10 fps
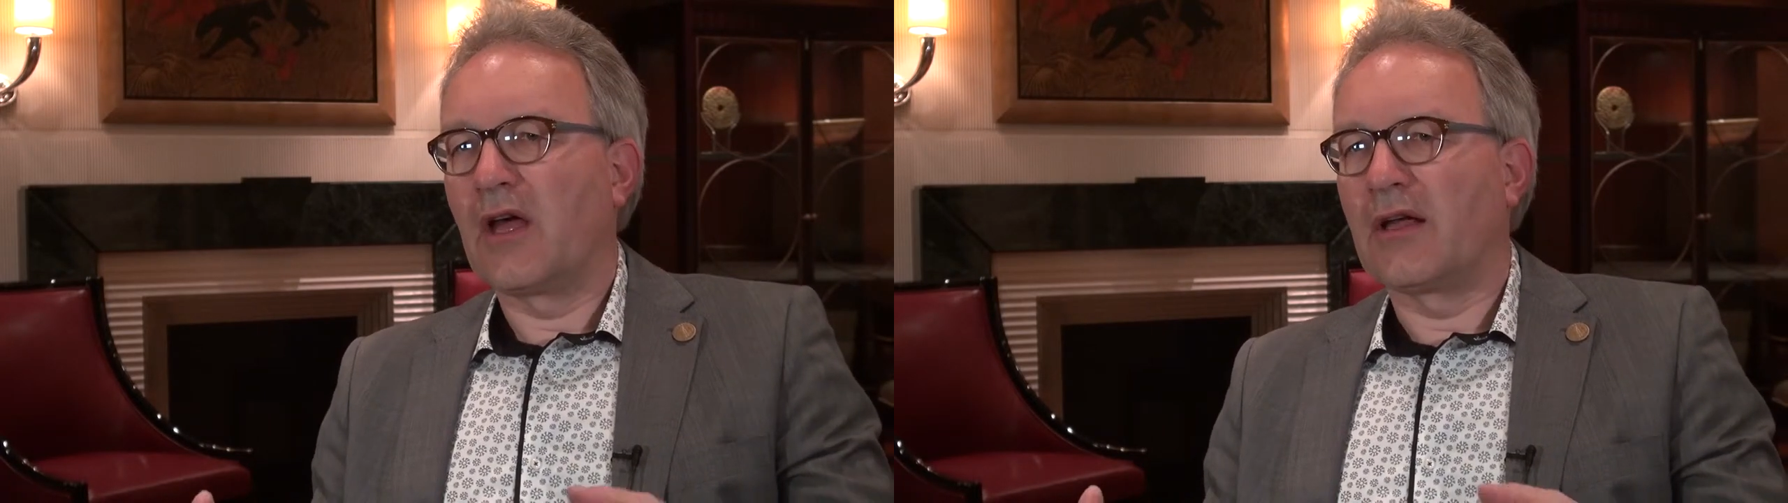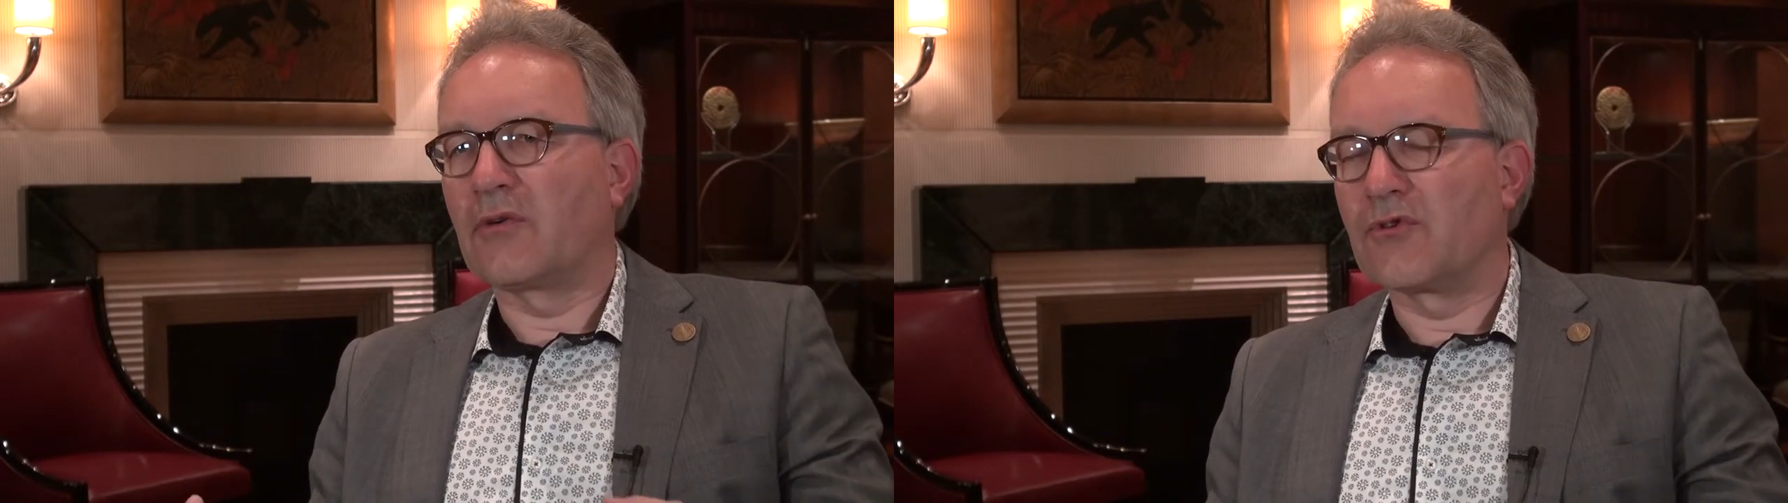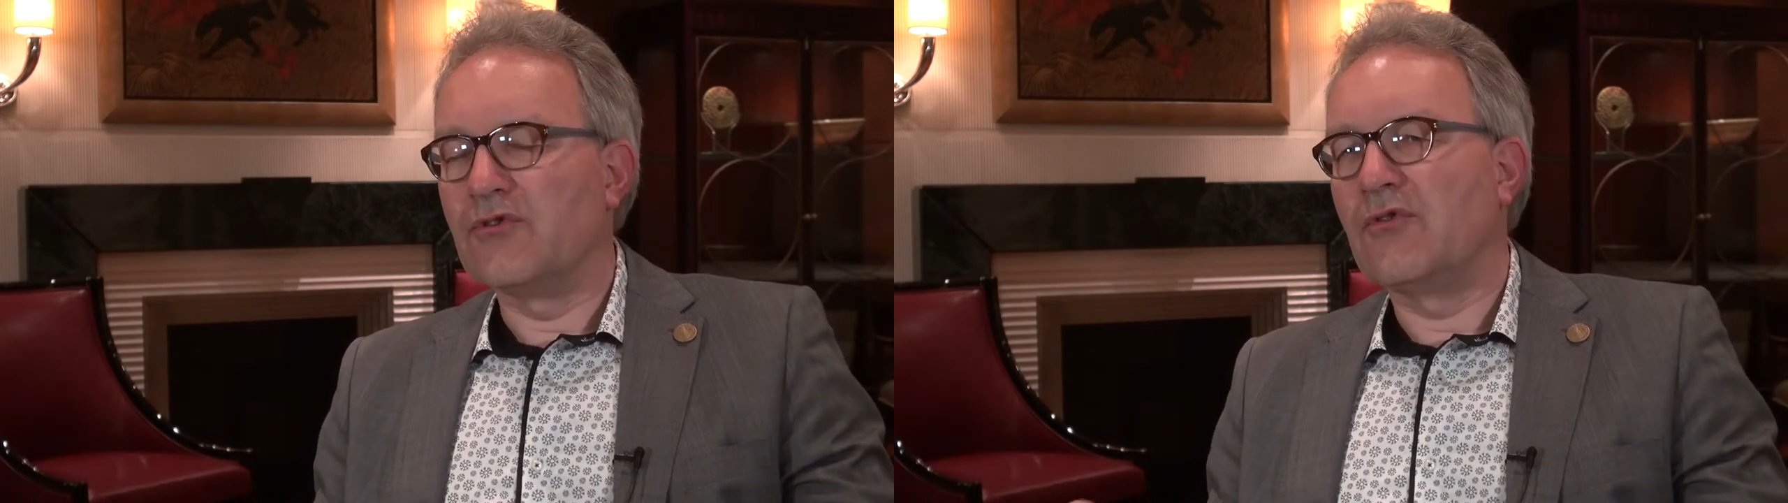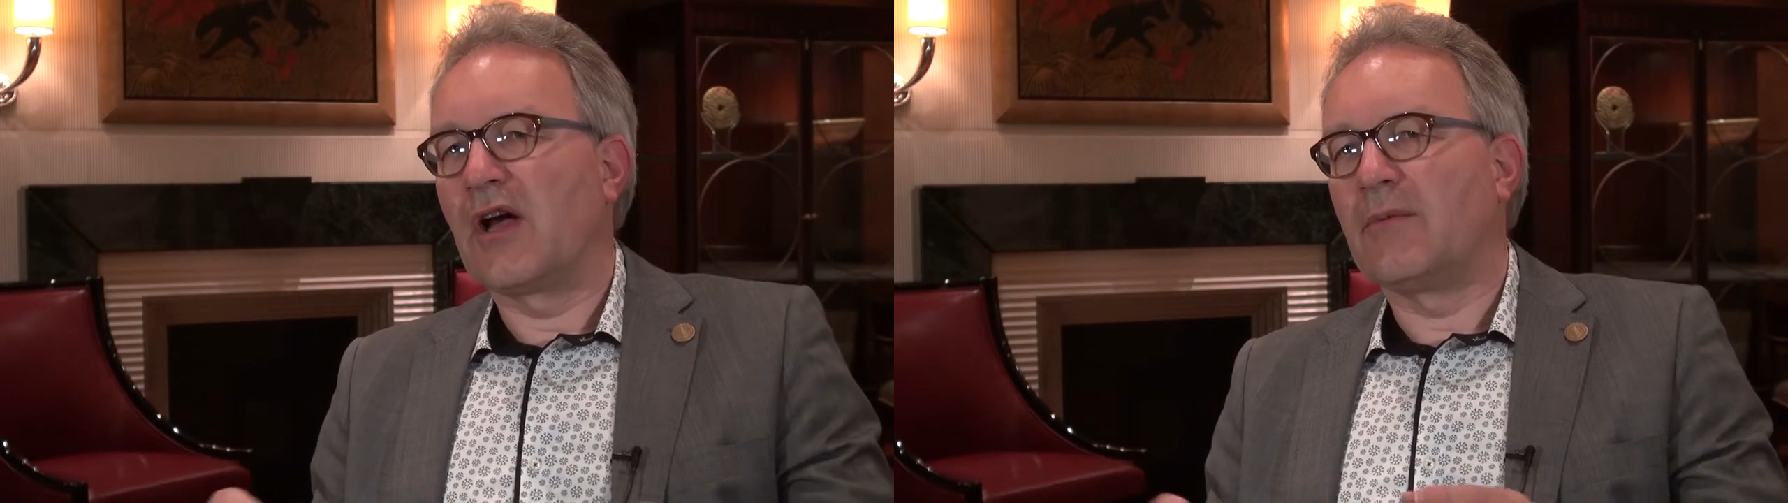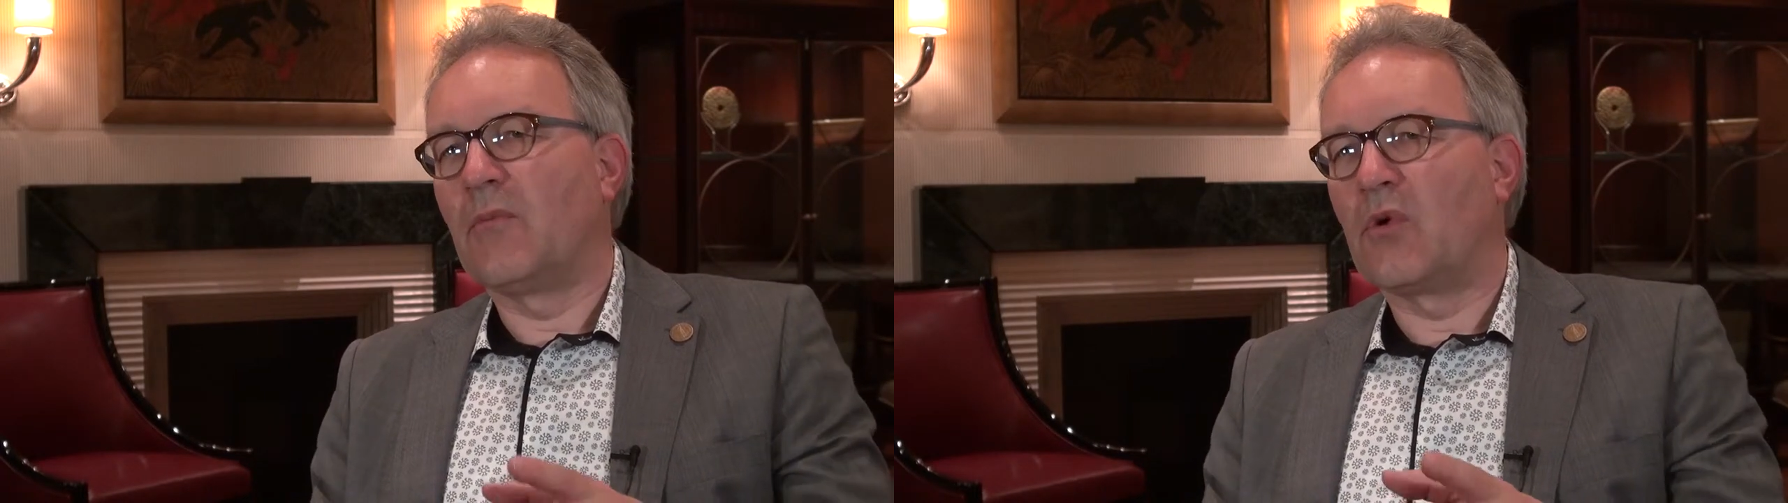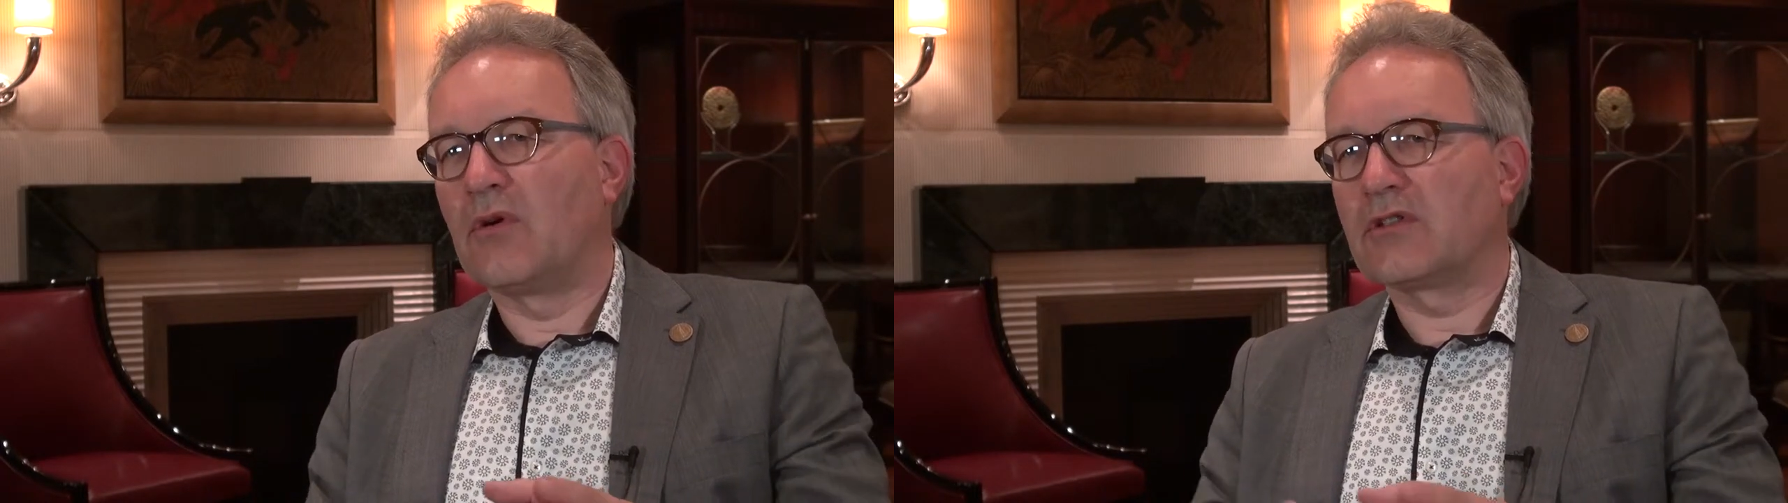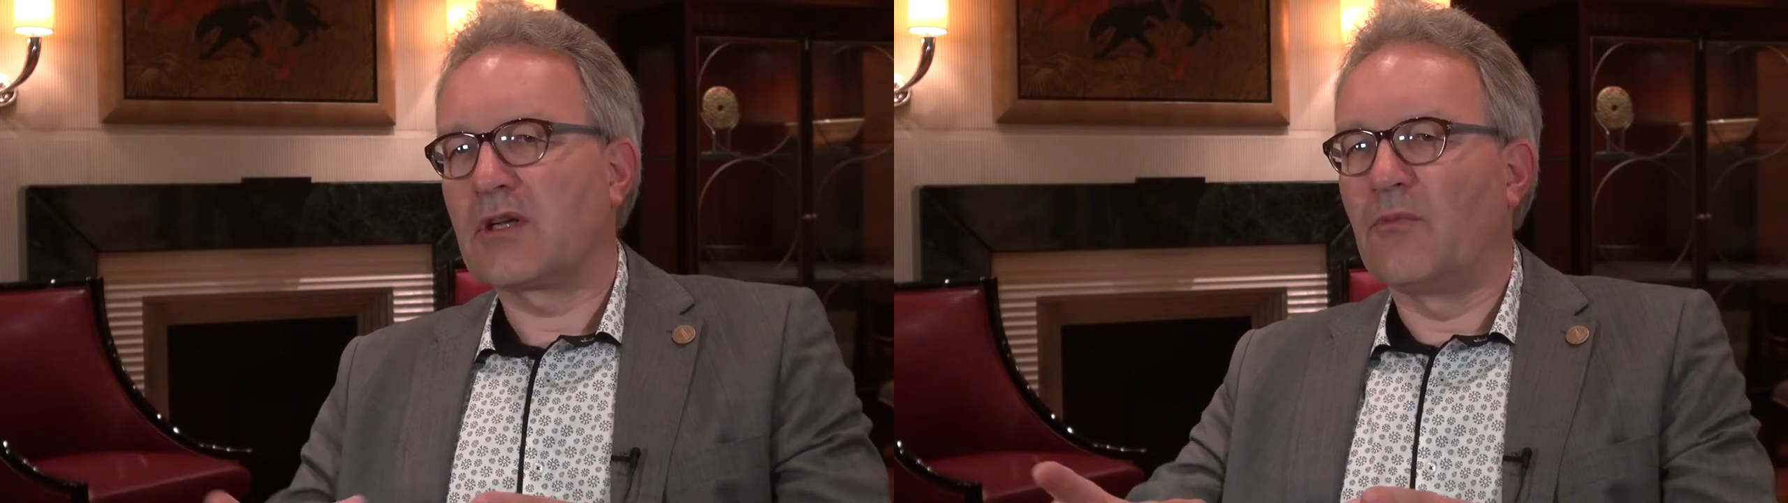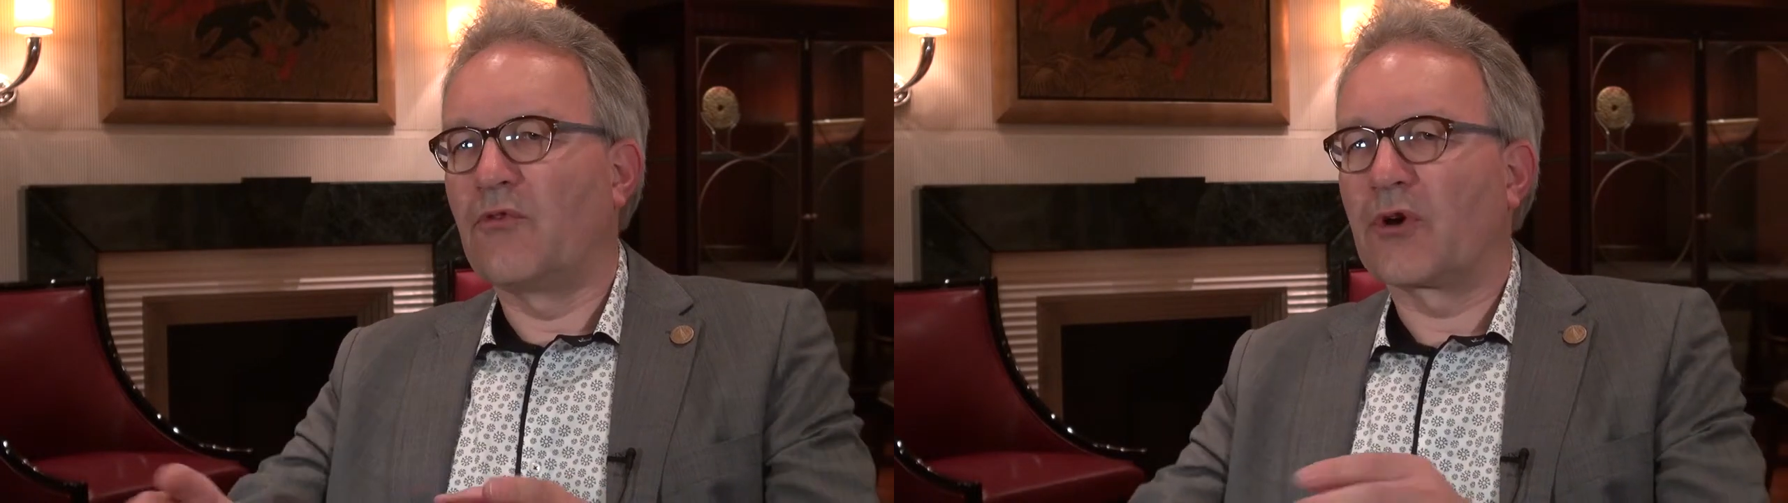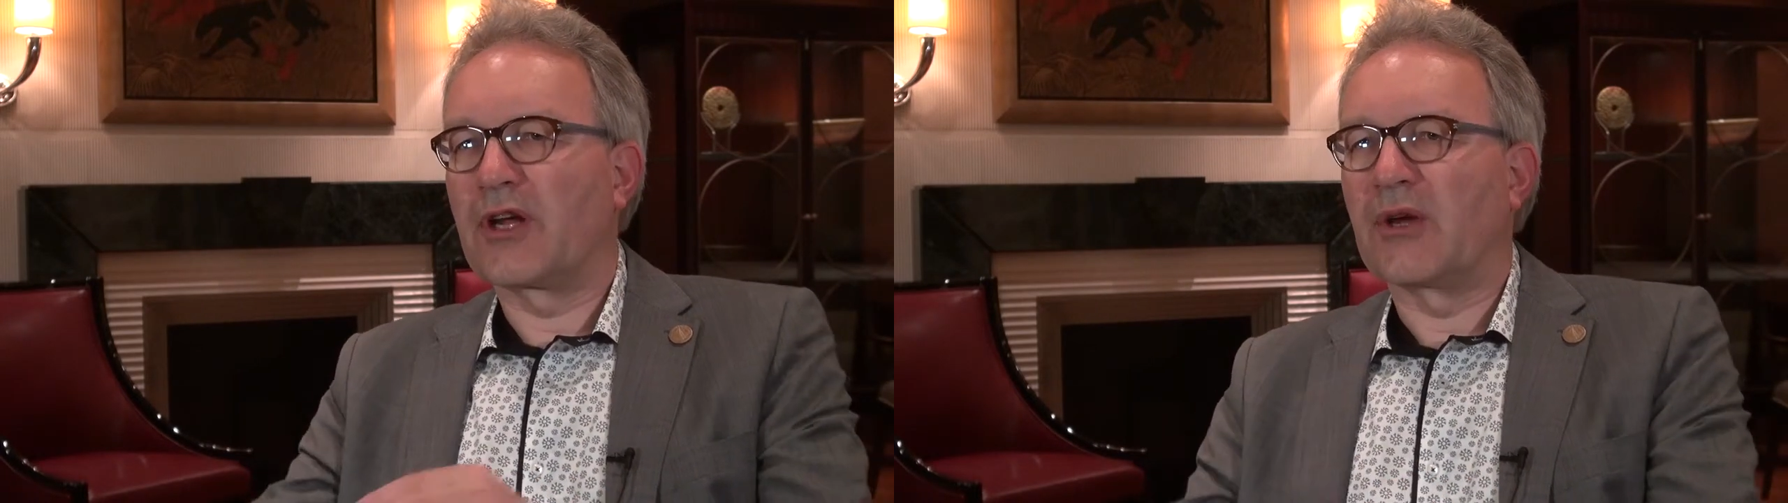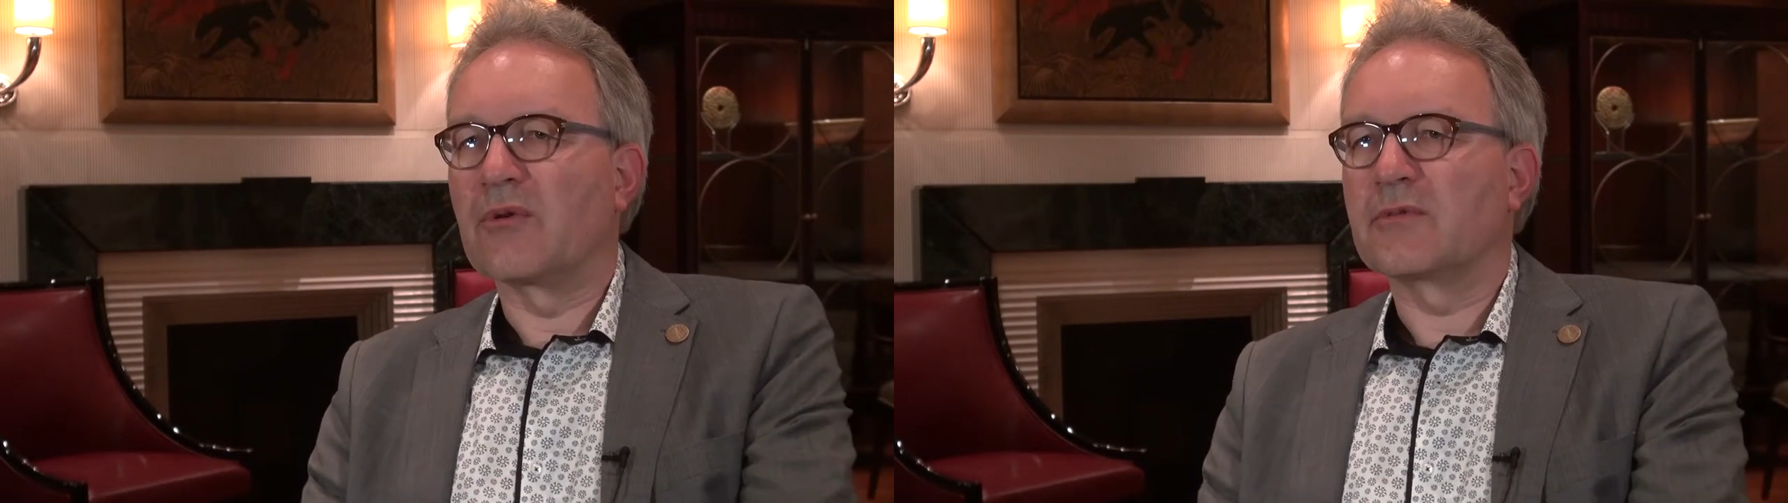and grew, and some
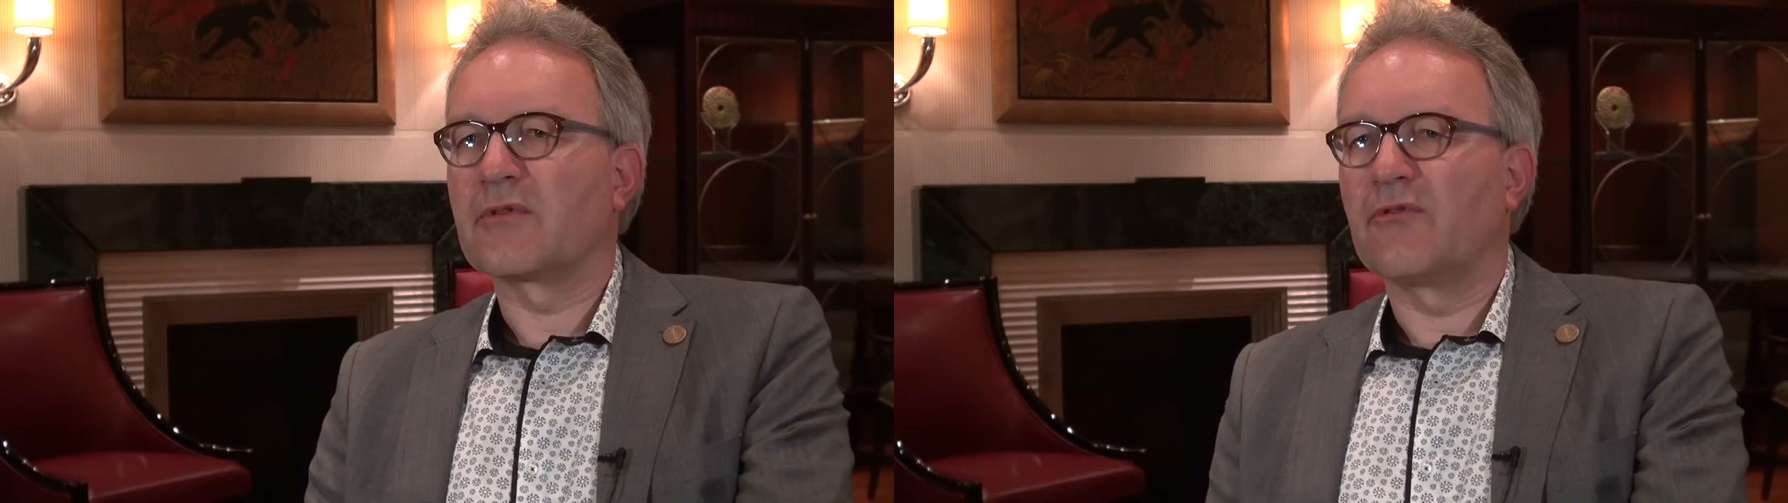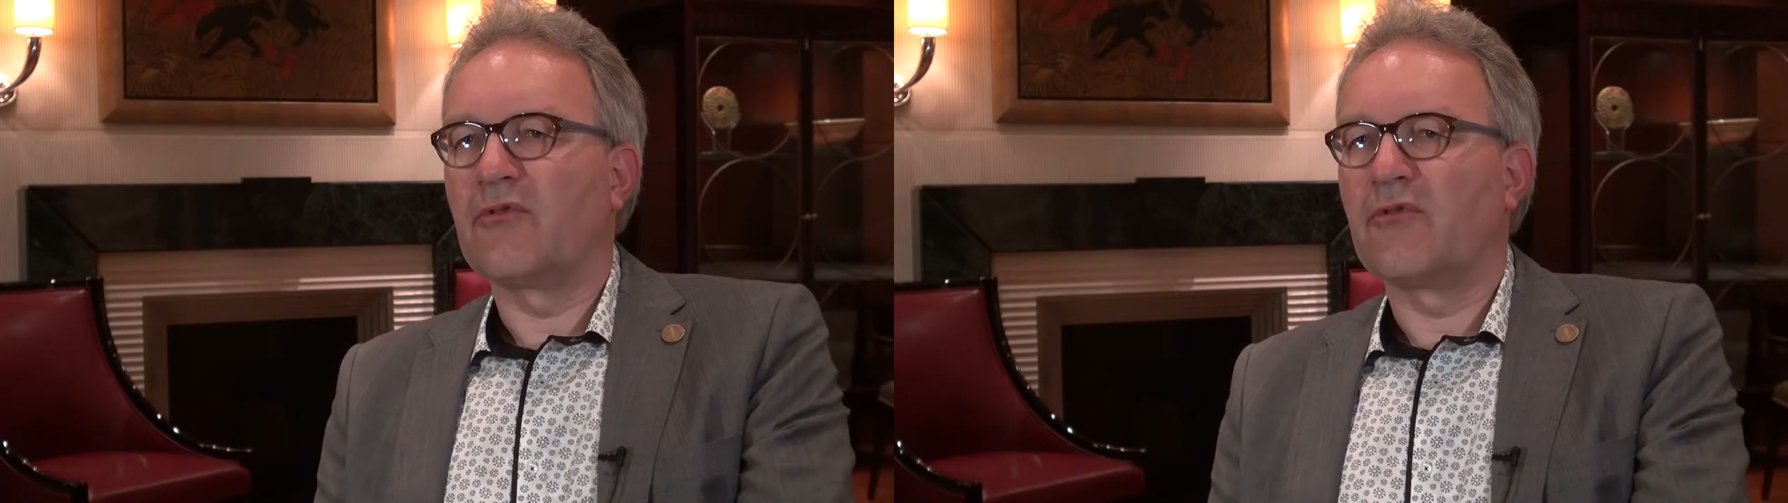working groups were